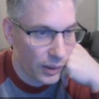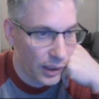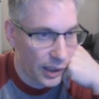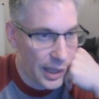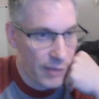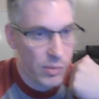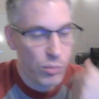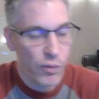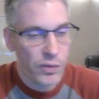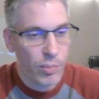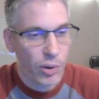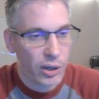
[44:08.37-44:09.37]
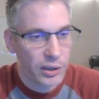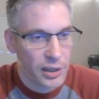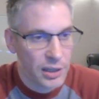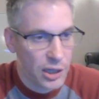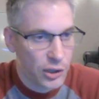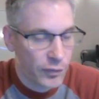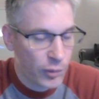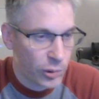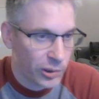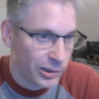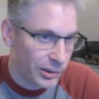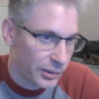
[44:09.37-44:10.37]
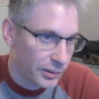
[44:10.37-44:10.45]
And having moved the pawn on h4,